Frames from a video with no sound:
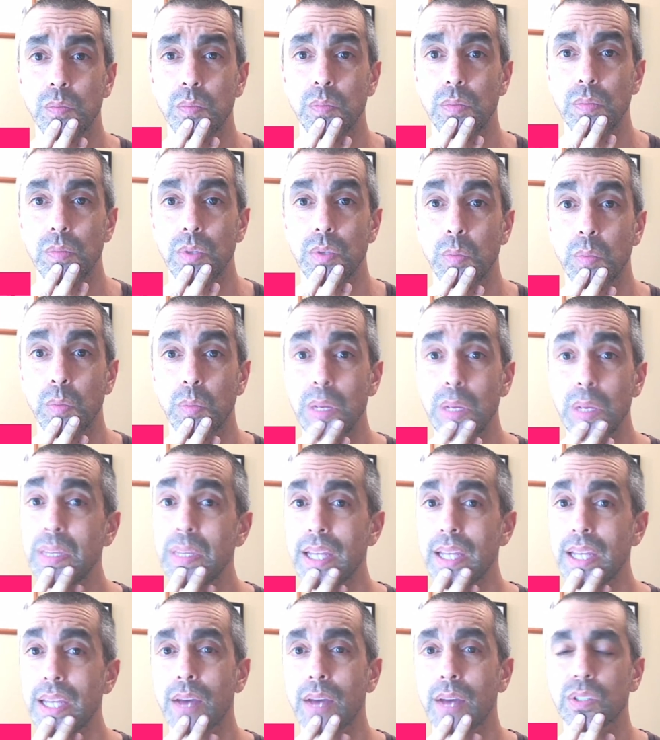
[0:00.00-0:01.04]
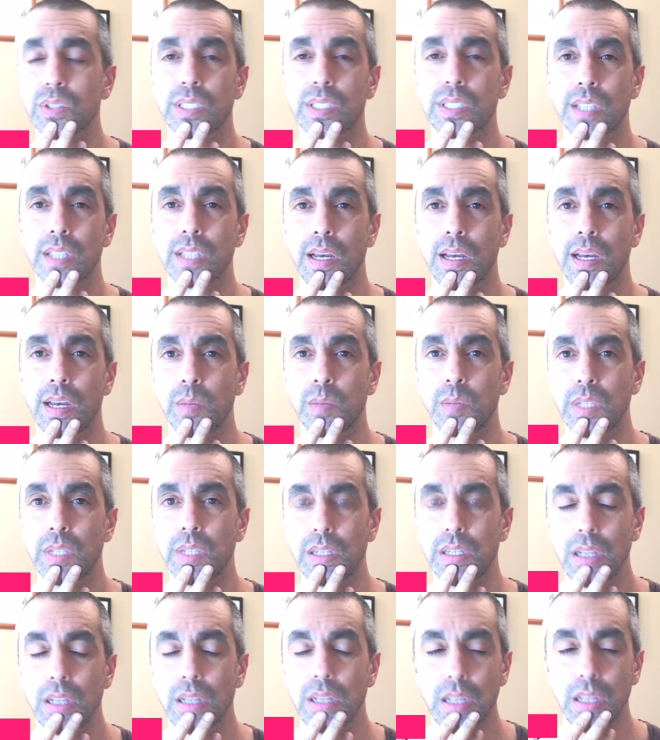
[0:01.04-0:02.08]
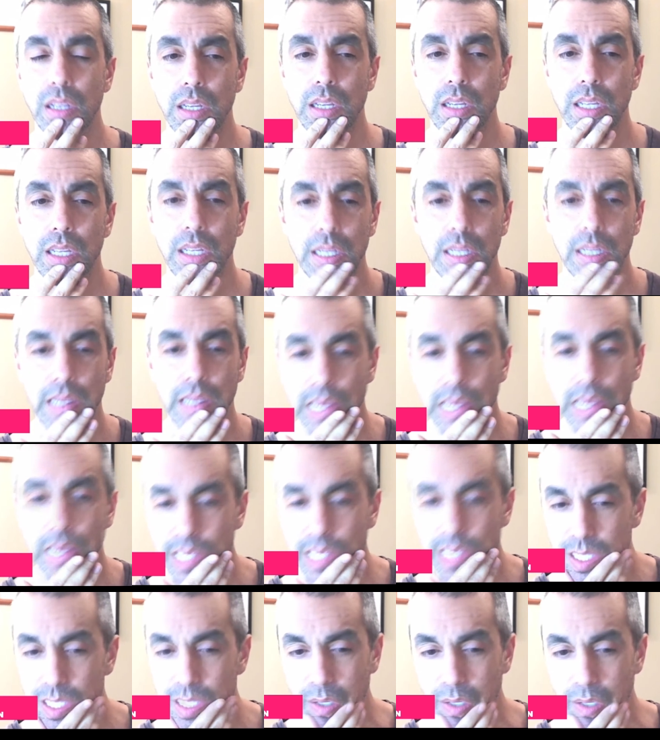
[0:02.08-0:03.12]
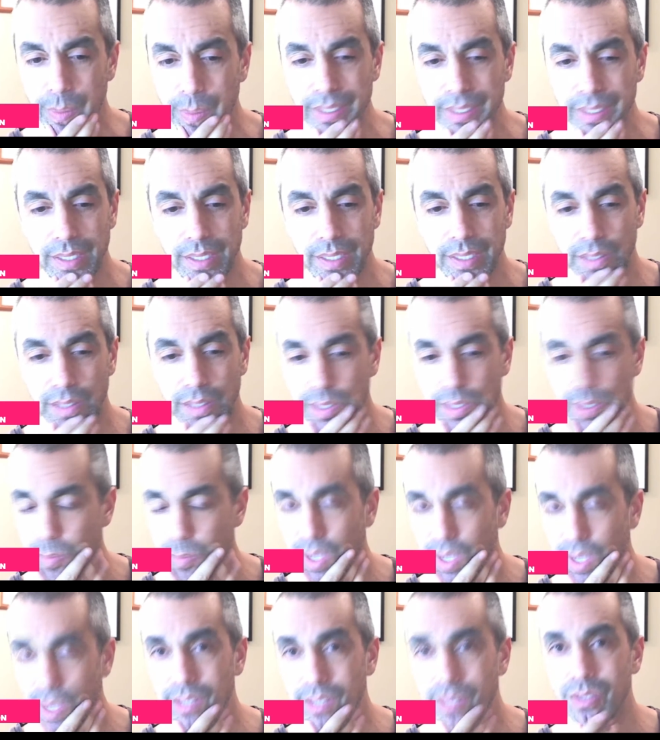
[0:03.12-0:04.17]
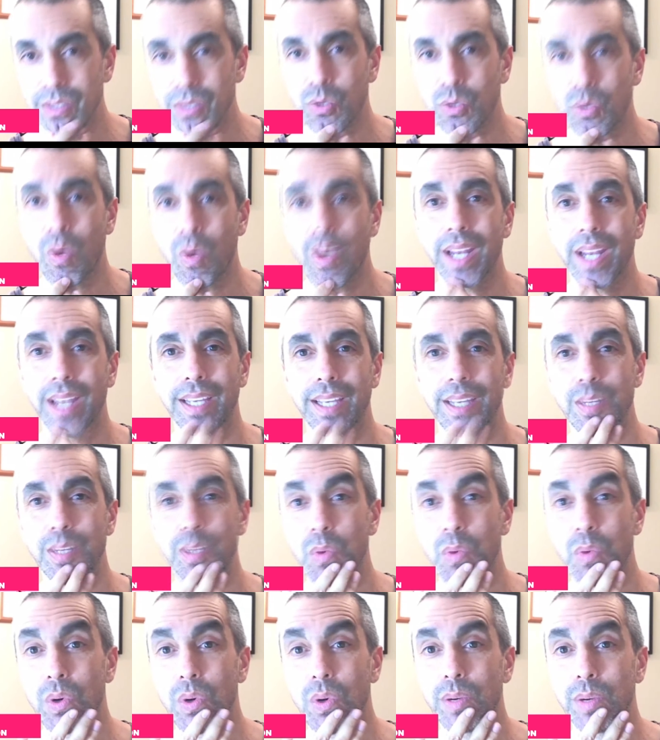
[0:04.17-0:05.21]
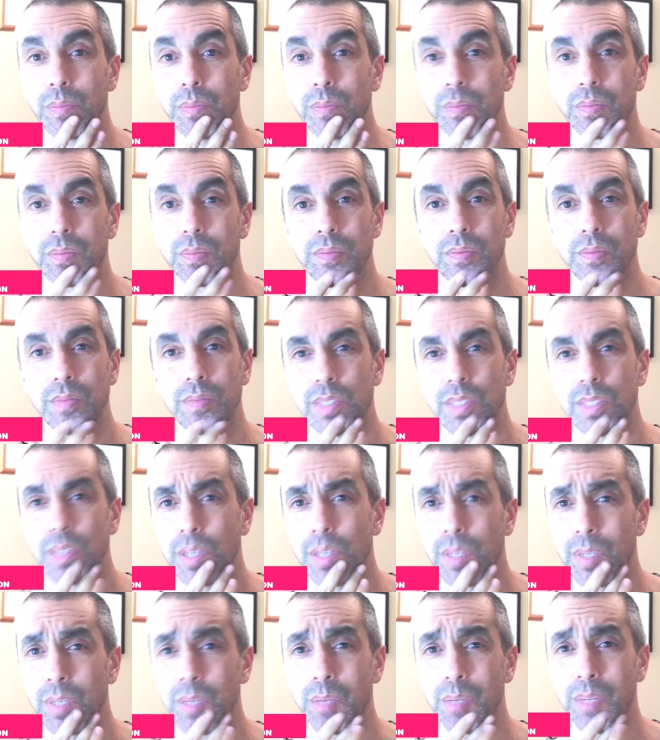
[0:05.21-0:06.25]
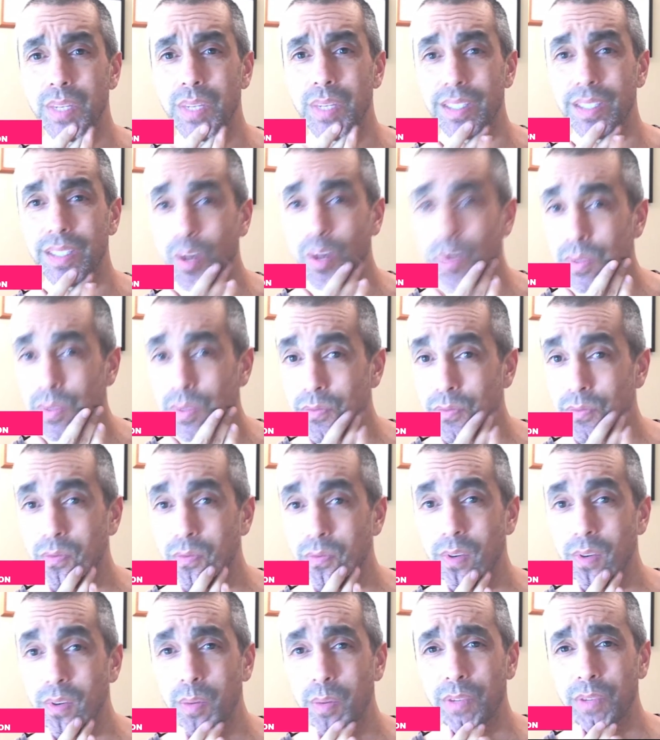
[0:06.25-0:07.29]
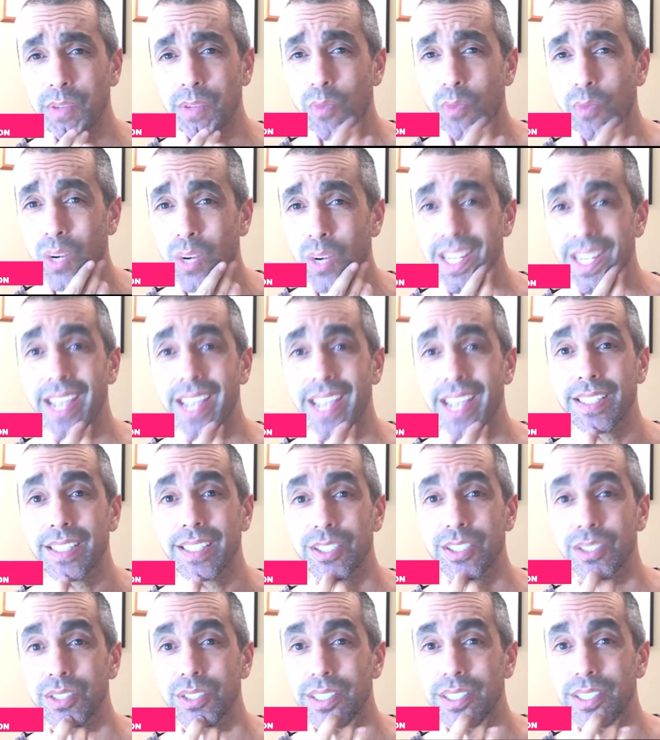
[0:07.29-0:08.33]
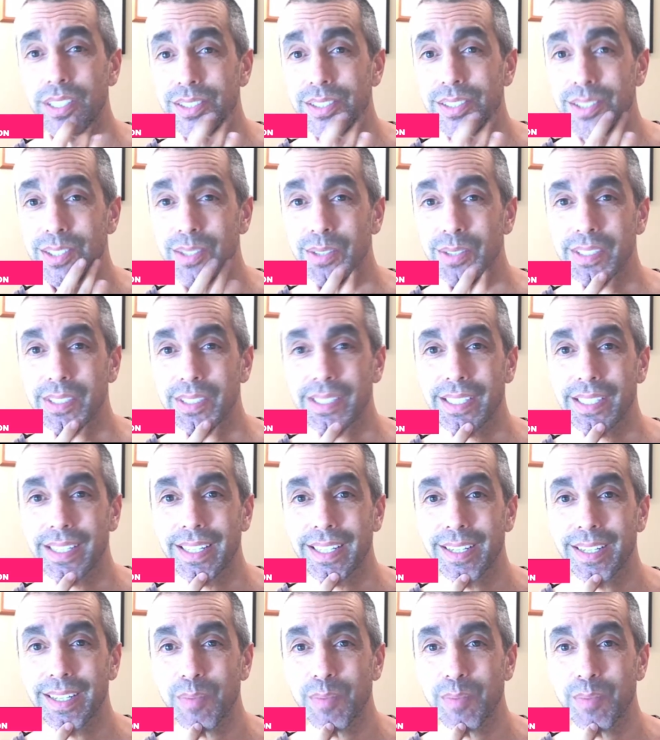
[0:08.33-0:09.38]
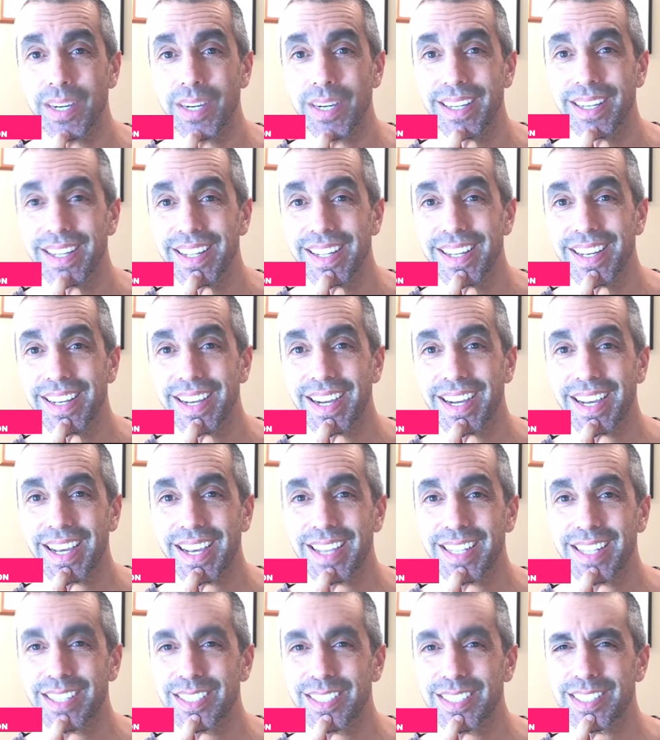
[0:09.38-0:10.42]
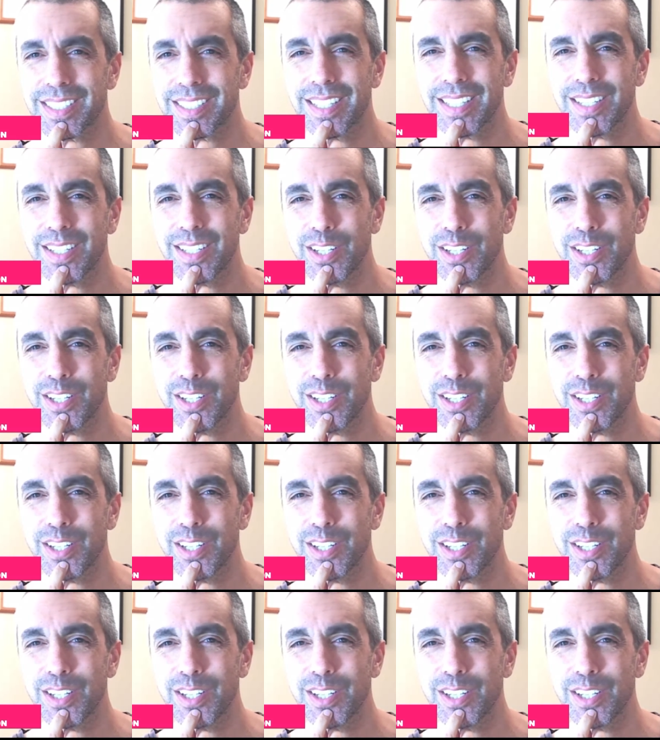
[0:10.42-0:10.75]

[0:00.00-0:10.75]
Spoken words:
maybe now is the time. And then, I'm not 20 anymore. I'll be 48 this year. So it's like I kind of just said,